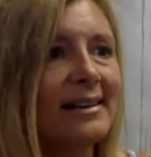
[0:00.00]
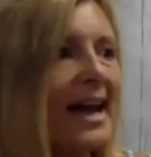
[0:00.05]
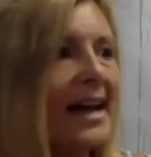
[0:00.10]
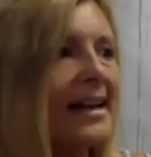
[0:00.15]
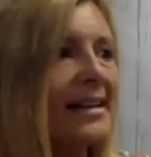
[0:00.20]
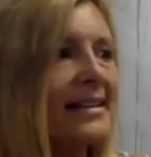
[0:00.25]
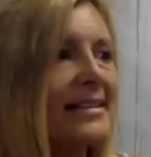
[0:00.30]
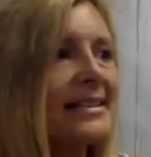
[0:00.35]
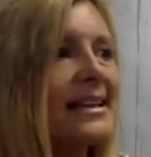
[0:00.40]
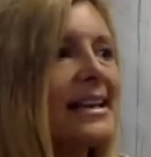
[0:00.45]

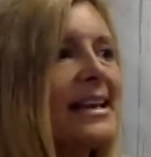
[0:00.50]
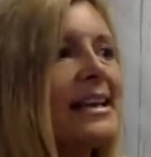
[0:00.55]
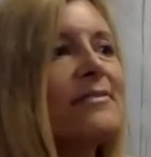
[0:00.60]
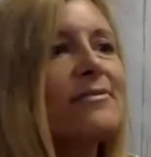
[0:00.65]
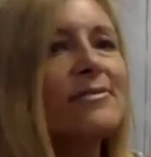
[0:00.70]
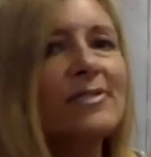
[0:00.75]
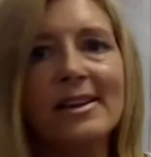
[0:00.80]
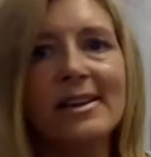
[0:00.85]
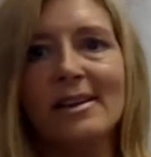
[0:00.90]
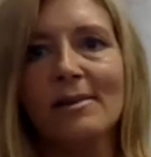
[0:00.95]
And it's
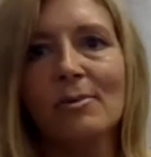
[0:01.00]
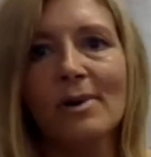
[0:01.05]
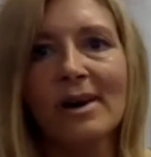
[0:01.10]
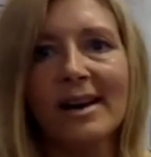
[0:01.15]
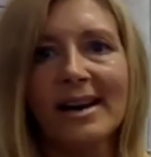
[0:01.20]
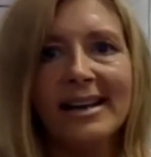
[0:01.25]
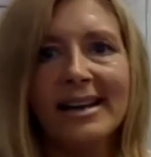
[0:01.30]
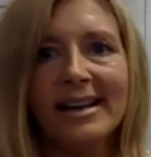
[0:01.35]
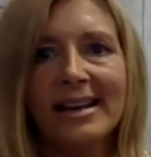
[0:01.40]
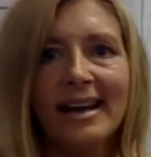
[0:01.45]
infinite
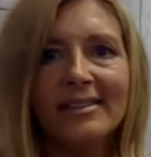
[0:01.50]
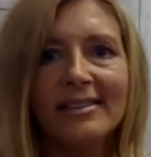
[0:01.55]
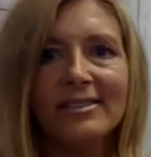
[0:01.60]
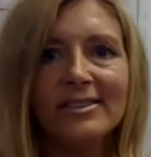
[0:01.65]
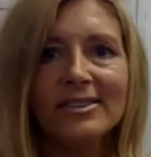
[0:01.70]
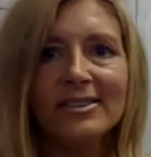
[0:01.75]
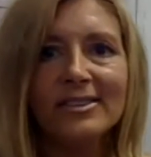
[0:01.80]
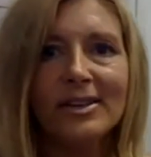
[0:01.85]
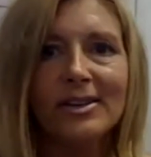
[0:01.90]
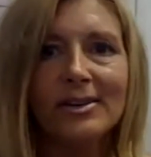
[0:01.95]
what it
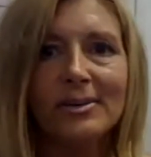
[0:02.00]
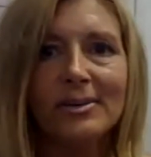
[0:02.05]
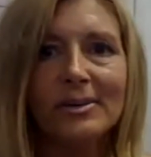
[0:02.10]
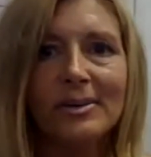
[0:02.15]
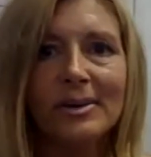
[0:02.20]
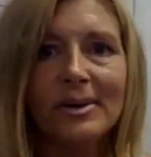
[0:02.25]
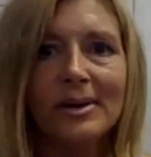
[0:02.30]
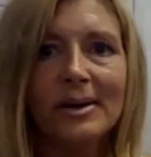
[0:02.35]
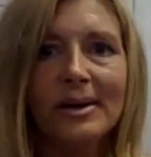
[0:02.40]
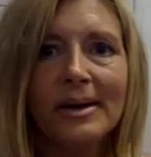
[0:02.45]
gets you.
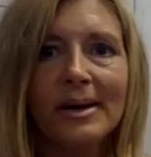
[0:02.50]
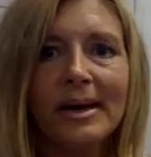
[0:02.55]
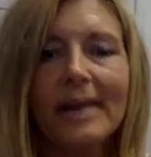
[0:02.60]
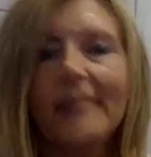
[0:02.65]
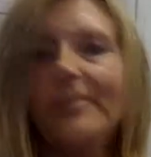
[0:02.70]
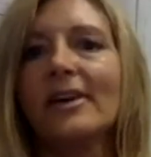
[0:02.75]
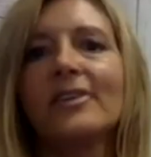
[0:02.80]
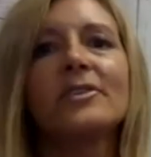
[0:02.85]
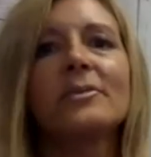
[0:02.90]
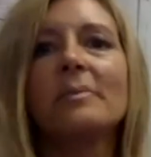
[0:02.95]

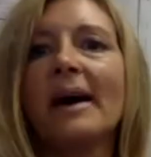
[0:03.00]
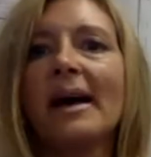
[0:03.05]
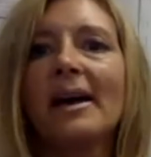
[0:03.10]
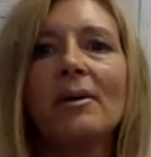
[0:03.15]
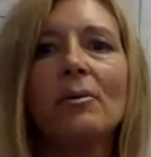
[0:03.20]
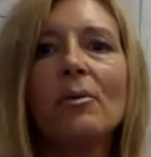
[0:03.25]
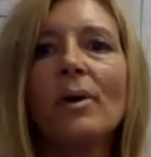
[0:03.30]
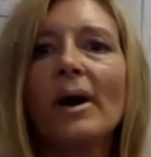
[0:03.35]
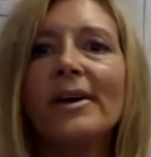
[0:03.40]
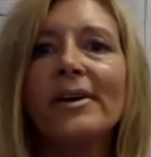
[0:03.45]
It doesn't
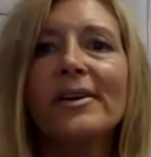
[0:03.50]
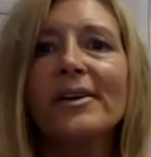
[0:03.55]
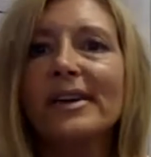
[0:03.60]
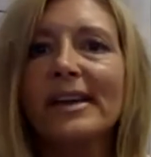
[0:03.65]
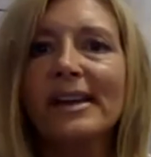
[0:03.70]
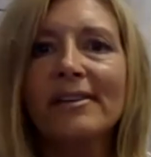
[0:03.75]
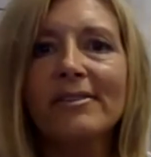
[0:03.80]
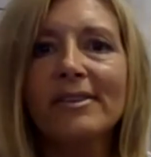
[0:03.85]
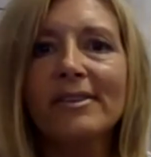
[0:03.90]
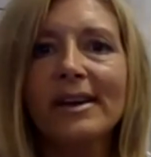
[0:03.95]
matter what you're
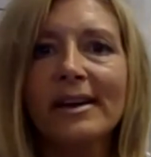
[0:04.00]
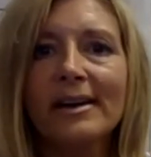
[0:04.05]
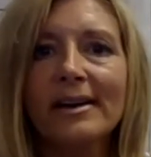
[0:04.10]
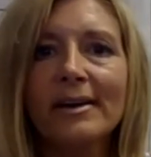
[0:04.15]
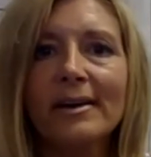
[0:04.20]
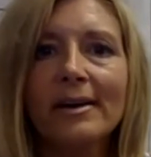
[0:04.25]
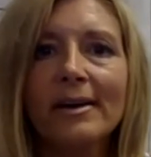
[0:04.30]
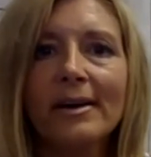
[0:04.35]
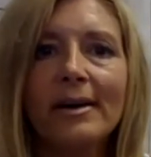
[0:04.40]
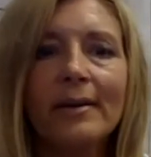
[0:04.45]
giving,
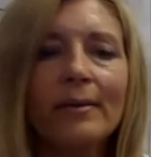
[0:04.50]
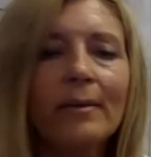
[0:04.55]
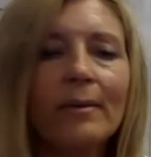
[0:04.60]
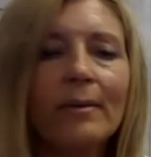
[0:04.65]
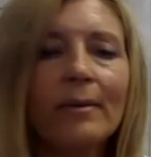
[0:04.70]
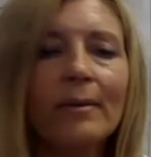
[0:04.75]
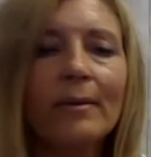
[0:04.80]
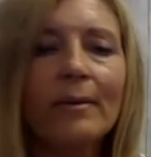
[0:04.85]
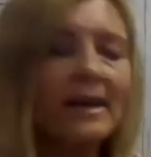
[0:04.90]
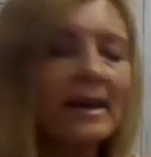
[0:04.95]

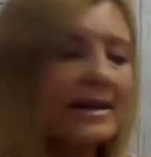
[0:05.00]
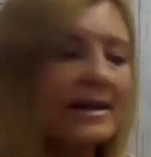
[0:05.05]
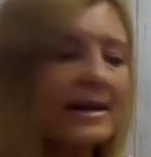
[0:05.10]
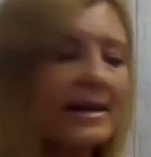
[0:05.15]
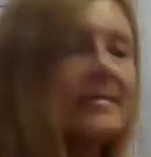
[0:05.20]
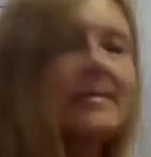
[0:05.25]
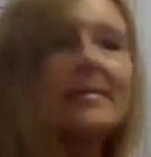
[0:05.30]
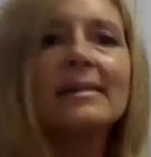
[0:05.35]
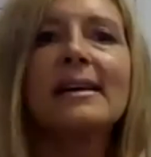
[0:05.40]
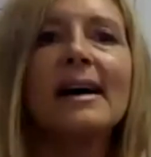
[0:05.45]
whether
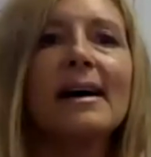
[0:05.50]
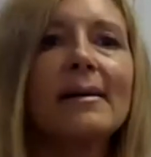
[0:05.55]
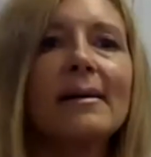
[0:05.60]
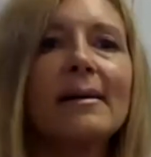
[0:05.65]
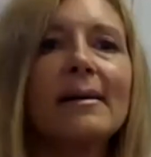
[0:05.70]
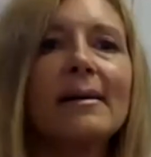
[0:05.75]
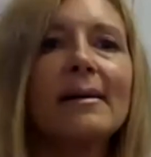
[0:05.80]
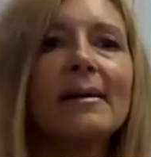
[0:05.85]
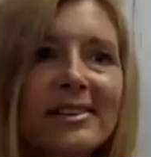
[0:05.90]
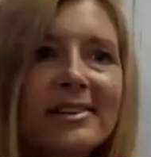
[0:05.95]
it's
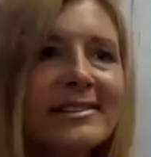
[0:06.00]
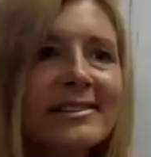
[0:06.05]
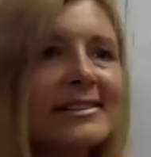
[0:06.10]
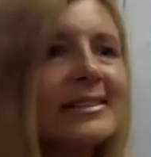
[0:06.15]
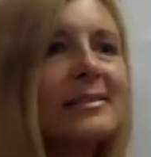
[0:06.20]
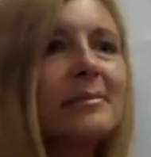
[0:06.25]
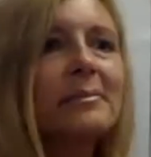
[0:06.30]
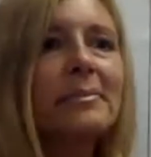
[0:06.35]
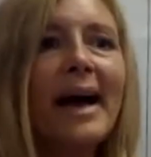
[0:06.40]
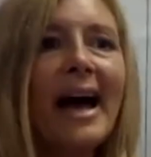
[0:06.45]
comfort,
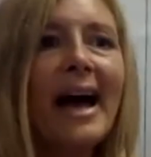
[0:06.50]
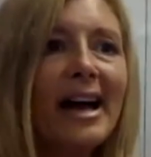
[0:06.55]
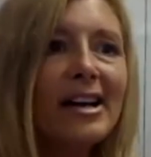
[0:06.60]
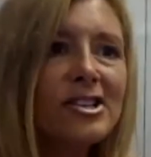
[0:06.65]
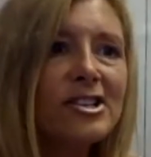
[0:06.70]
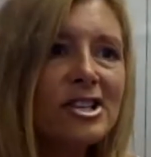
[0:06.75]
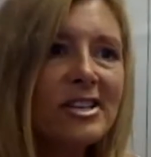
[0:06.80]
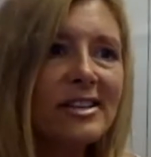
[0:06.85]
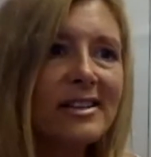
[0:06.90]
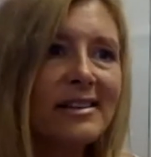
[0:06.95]

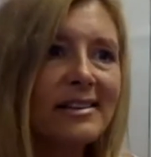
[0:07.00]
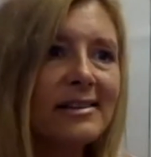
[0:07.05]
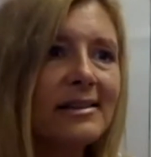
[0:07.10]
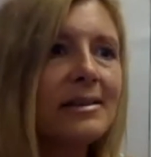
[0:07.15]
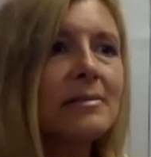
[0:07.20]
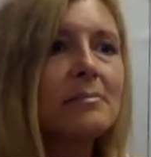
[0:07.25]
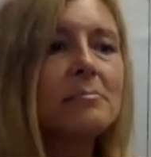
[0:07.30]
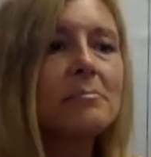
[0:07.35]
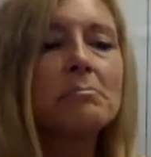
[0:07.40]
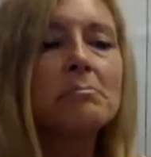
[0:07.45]
compassion,
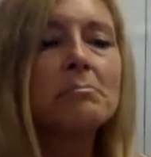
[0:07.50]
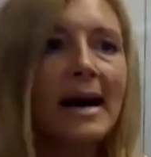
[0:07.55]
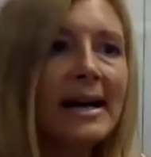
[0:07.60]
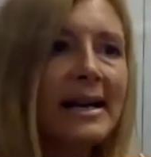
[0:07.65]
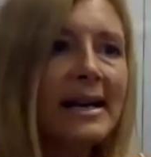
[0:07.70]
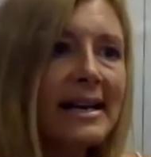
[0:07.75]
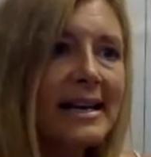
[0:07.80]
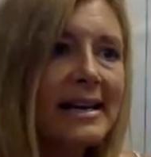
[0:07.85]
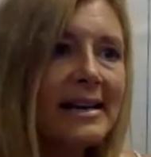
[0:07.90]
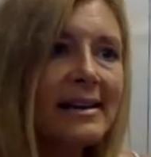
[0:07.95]

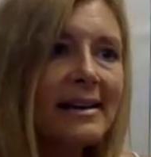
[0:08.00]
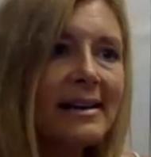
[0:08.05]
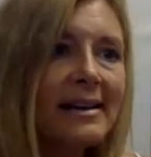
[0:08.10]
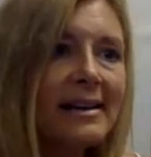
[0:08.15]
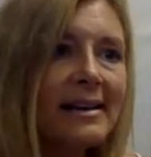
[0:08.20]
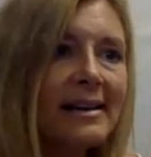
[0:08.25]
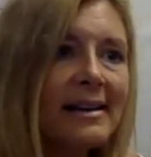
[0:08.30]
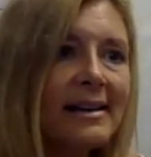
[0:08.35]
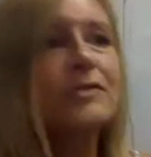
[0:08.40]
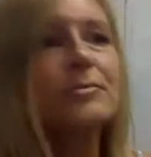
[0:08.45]
money,
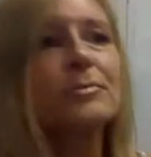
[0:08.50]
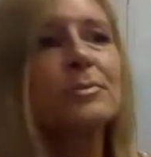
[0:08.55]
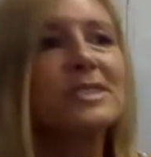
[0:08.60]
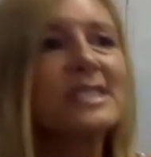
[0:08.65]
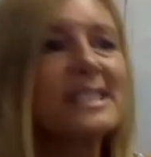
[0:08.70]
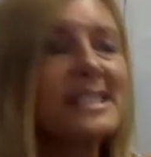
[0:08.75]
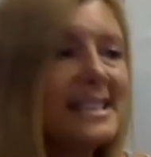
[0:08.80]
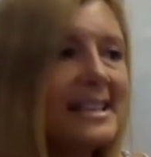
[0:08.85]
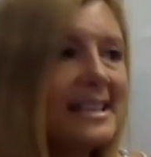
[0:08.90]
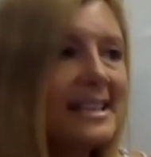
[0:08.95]

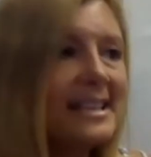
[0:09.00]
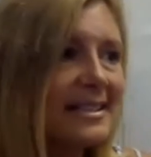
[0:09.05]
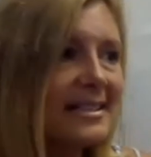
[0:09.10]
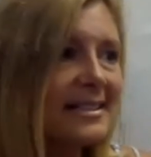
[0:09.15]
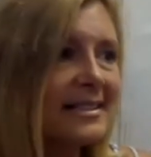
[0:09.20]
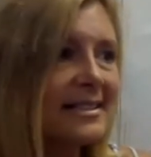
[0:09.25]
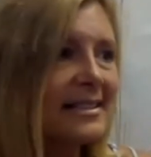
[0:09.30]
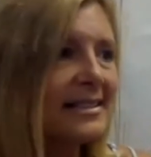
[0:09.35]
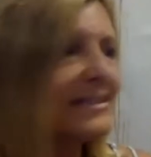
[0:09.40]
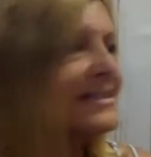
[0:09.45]

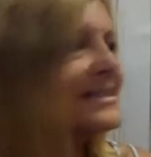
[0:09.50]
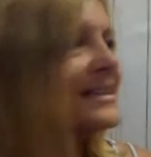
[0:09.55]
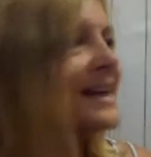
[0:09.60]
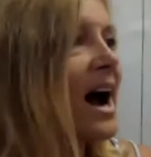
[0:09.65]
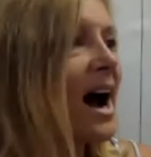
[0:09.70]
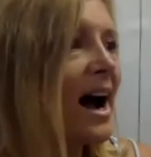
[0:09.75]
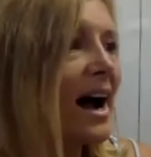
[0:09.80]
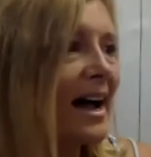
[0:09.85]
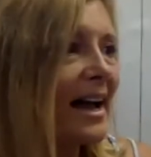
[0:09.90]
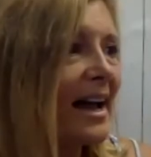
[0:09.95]
expertise,
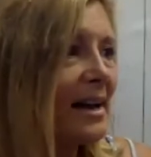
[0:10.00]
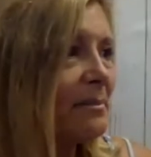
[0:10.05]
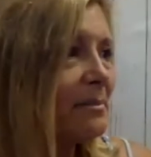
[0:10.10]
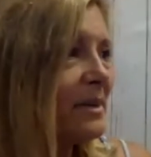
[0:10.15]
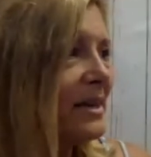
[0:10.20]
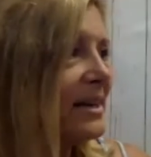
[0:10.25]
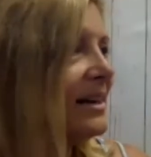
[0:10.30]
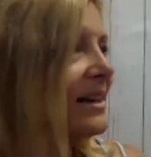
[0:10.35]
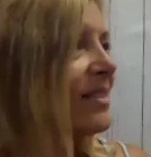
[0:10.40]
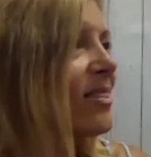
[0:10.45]

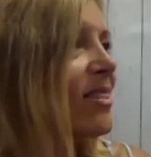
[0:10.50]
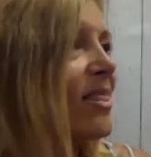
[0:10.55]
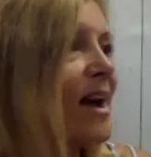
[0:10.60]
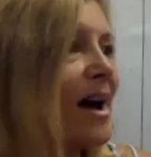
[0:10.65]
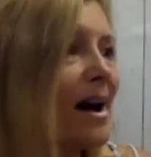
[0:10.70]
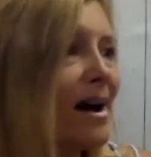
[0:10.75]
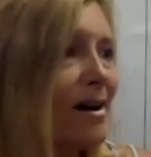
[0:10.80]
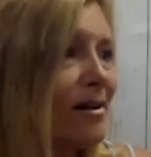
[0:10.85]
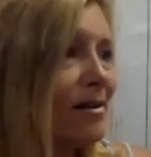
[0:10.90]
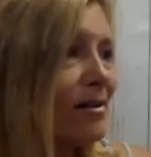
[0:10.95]
time,
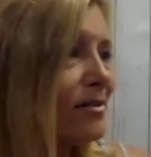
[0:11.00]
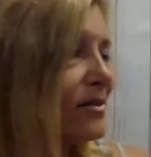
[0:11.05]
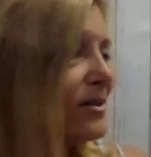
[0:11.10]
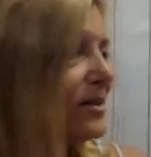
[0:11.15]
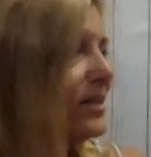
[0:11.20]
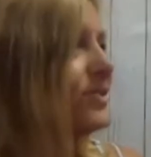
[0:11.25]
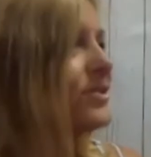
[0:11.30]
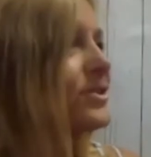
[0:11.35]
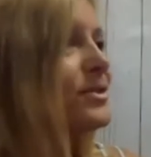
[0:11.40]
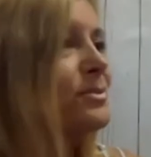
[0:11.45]
love,
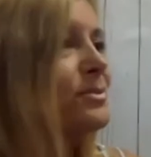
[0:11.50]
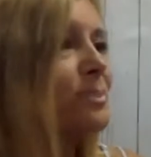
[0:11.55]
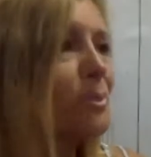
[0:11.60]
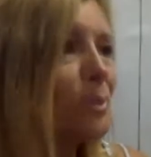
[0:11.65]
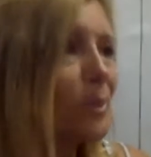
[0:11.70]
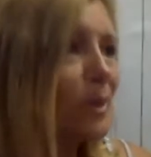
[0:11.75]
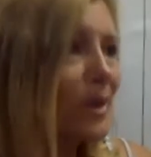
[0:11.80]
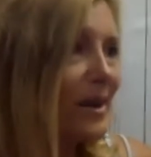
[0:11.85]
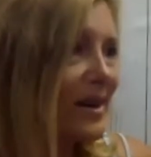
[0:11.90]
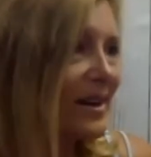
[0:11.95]

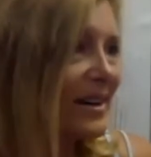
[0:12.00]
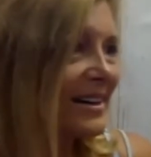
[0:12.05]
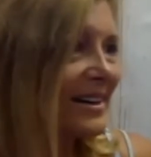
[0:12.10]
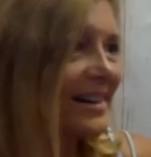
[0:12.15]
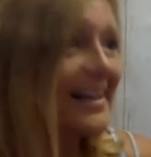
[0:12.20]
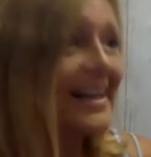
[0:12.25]
support,